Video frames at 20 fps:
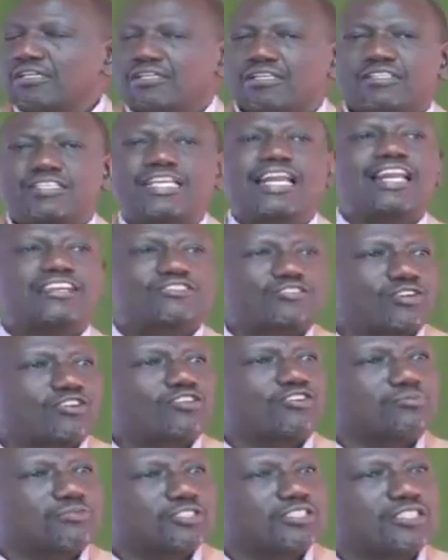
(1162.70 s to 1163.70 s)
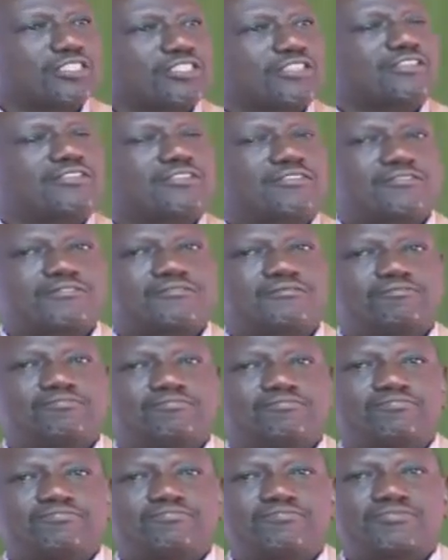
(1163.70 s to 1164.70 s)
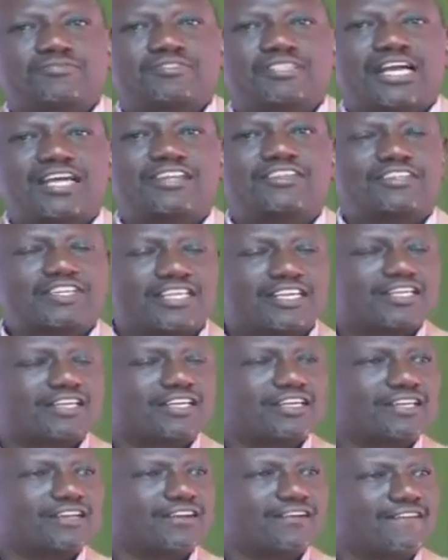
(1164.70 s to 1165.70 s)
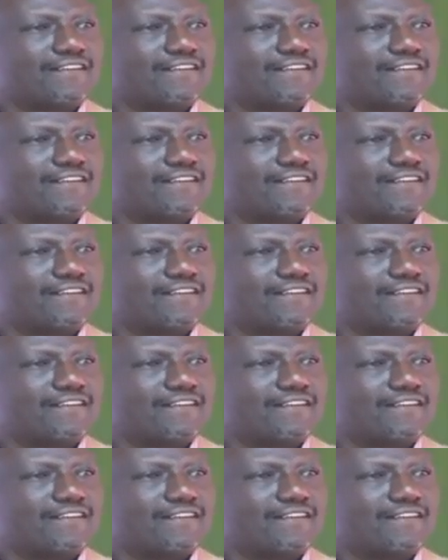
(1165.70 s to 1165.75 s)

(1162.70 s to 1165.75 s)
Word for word: the Electoral Commission. I think